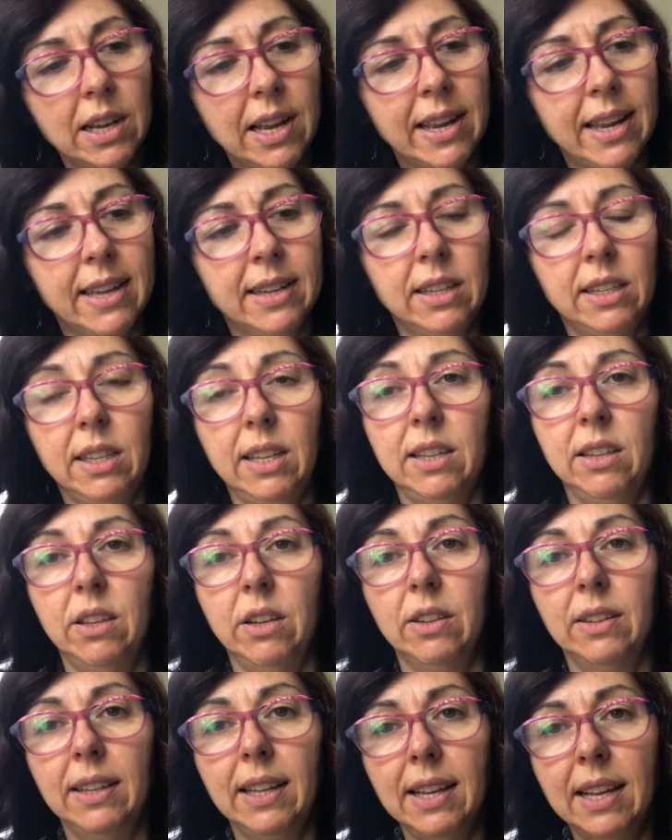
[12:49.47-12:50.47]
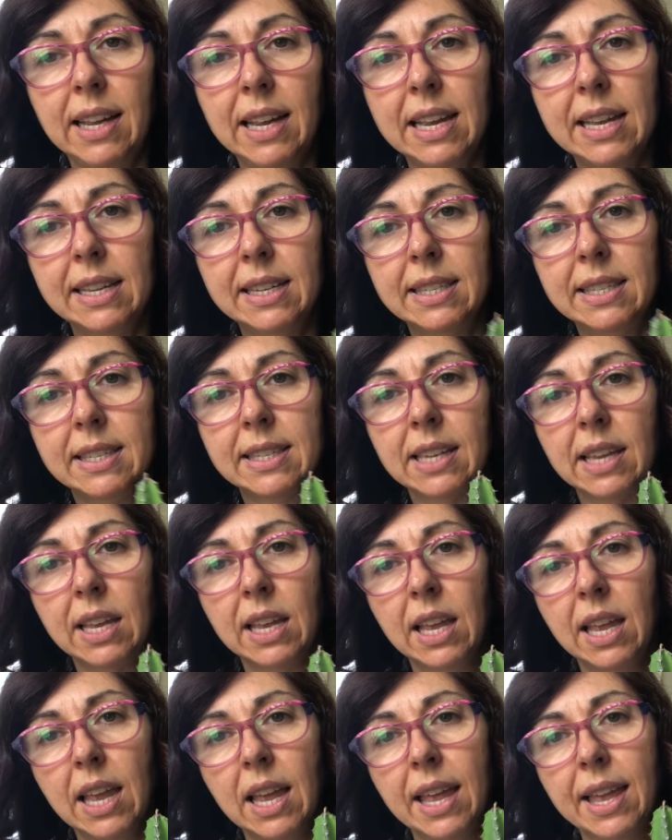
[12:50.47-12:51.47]
I had it under lights,
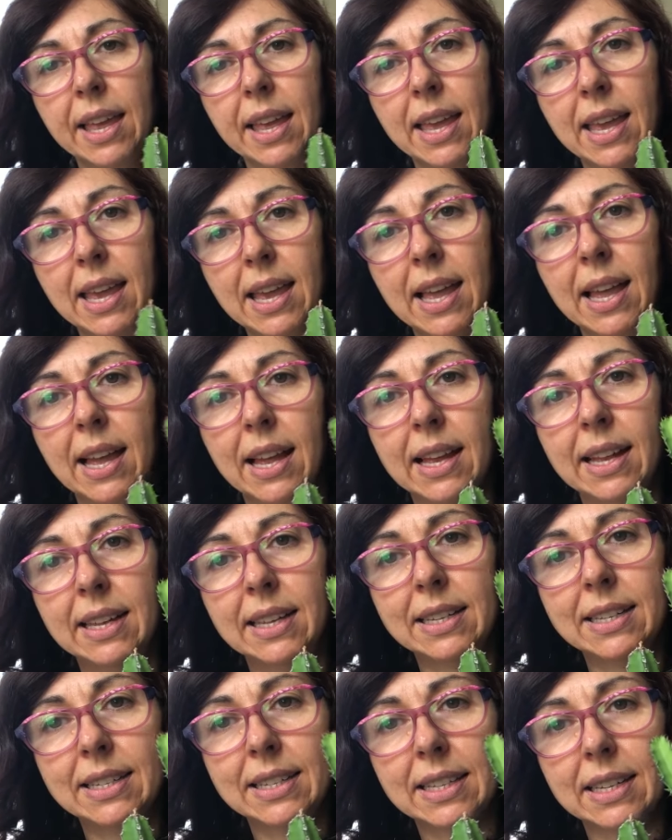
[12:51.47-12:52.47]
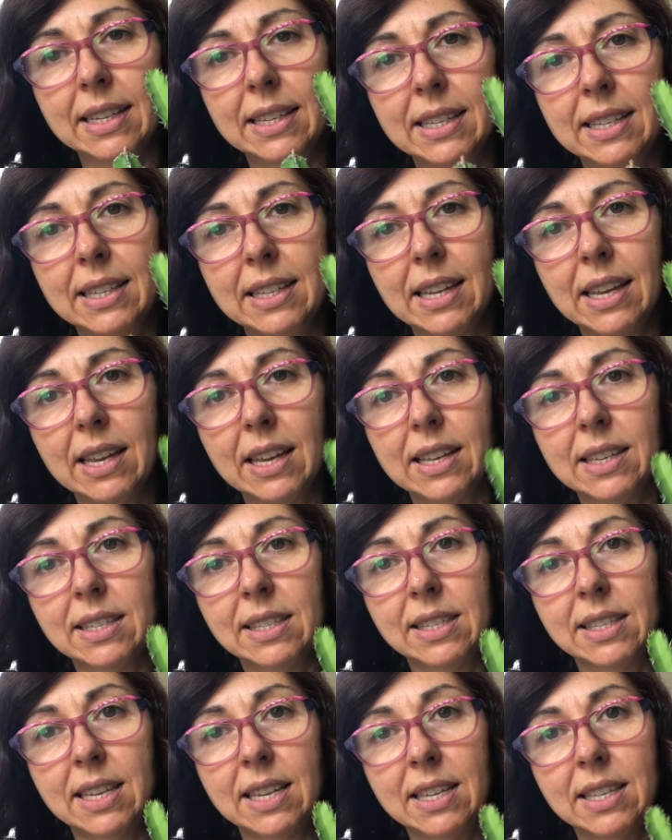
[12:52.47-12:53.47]
and
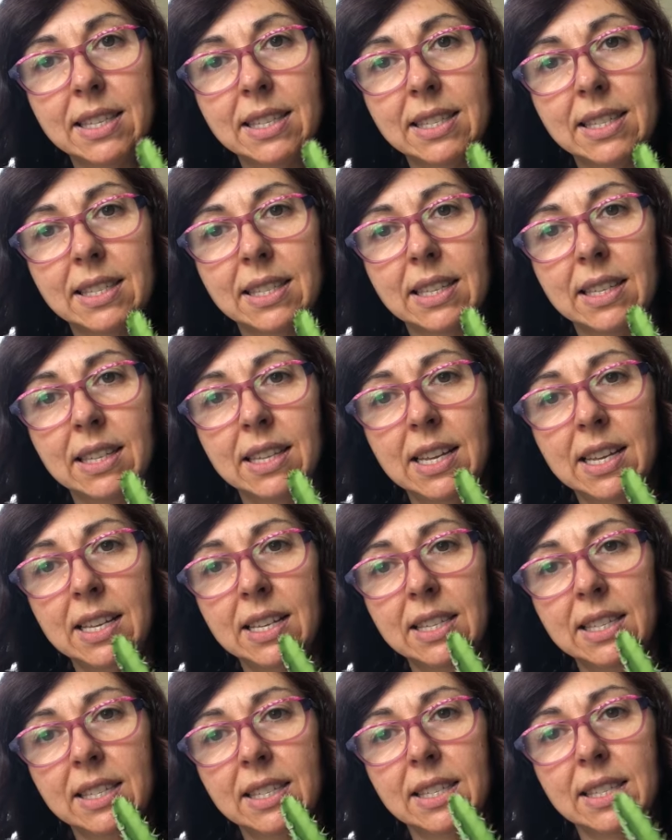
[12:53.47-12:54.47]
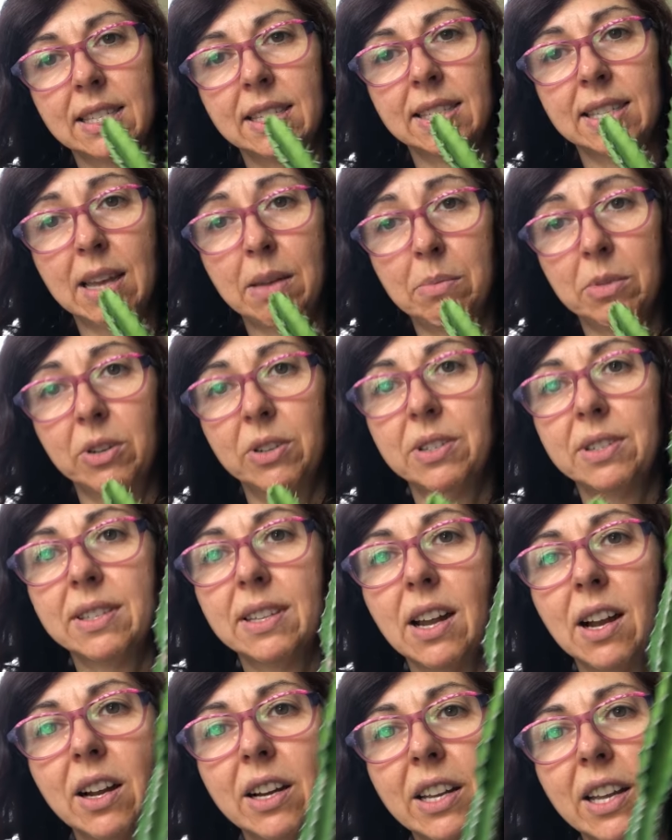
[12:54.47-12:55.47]
since this summer
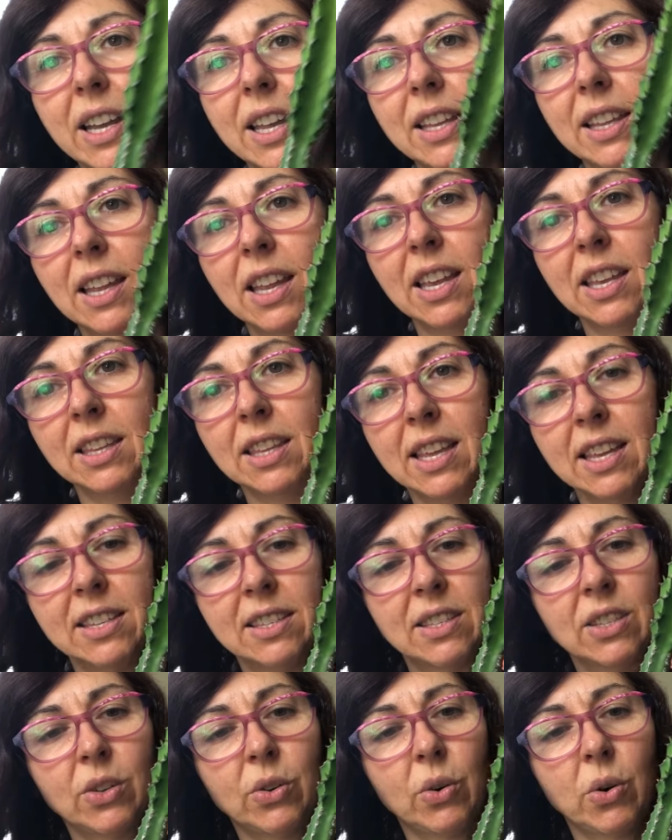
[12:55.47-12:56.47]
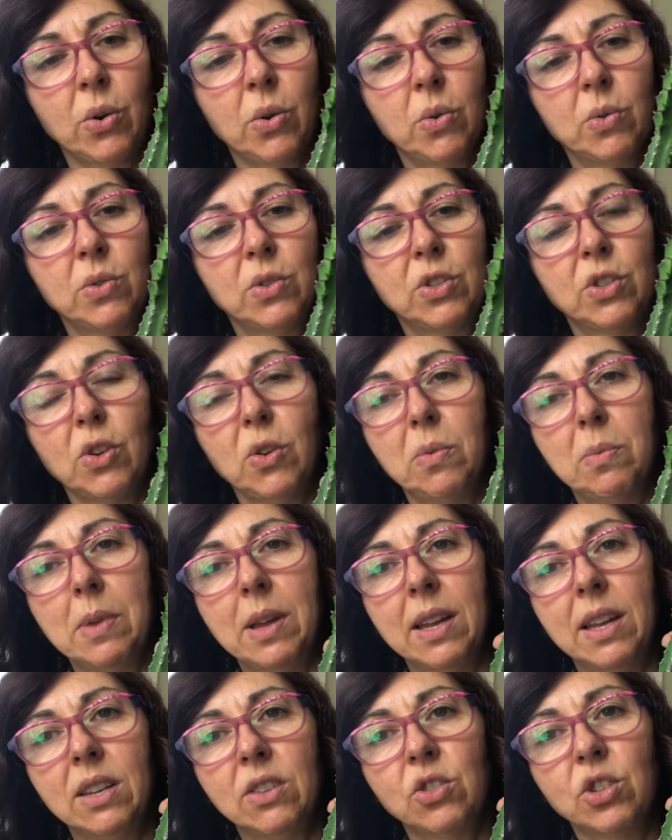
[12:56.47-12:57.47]
started, it has grown so
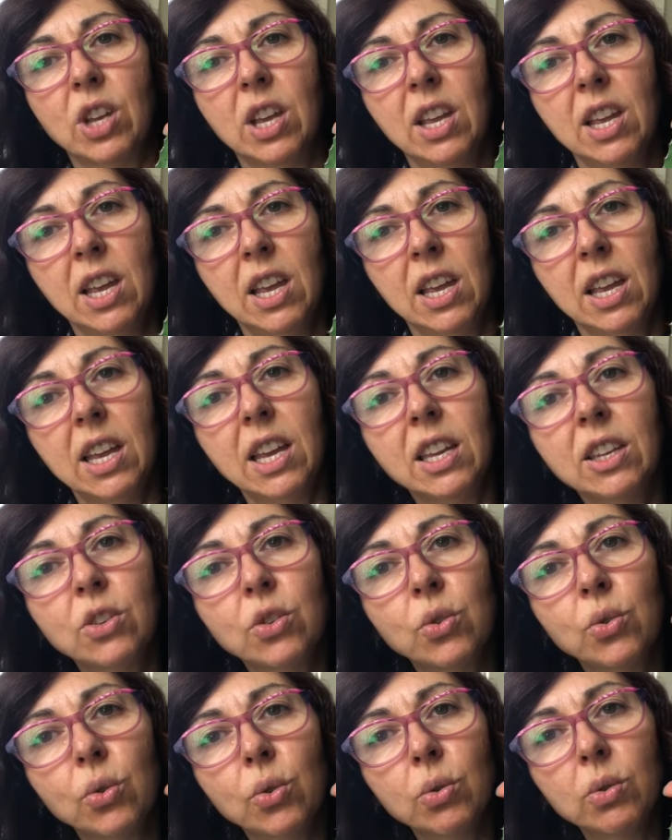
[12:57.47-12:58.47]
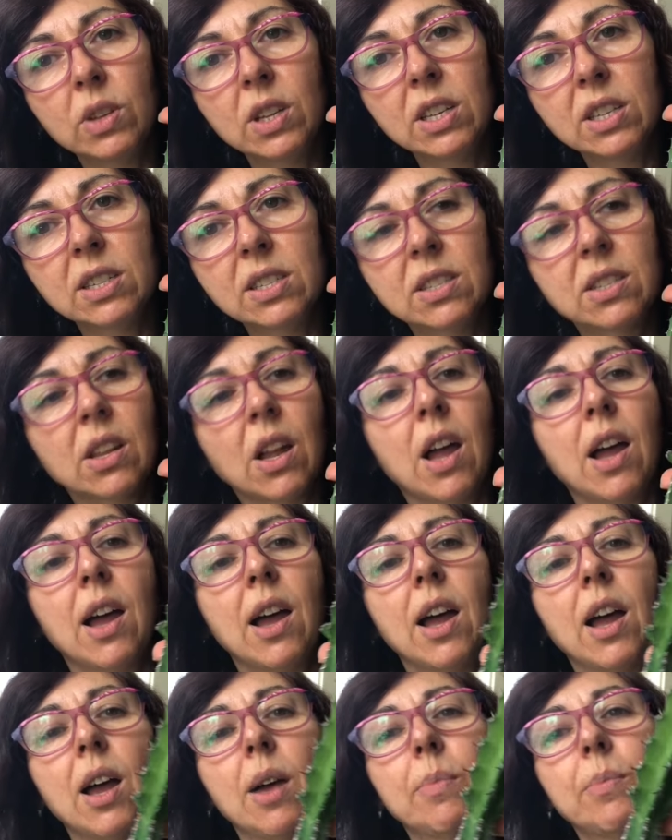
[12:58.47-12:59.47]
much. It grew this
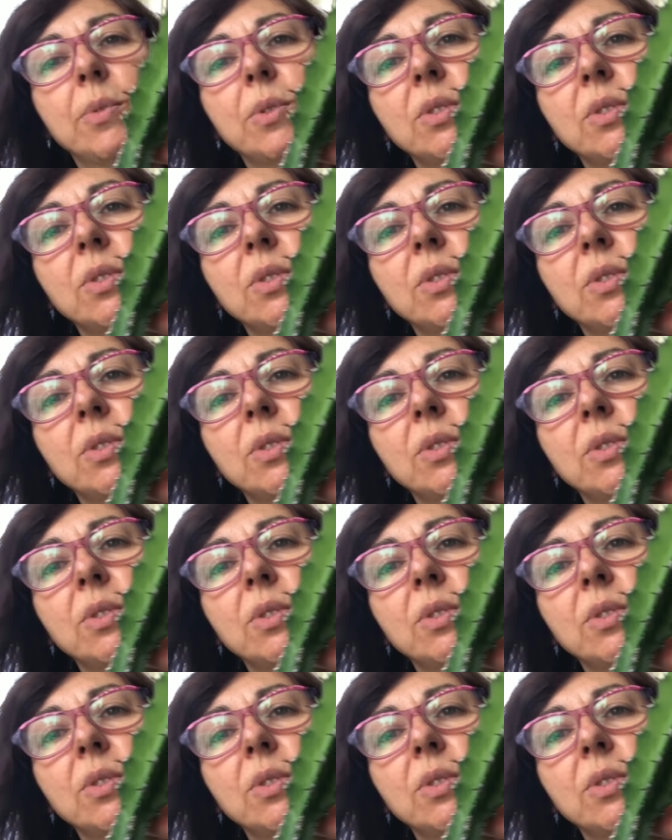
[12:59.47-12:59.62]
top.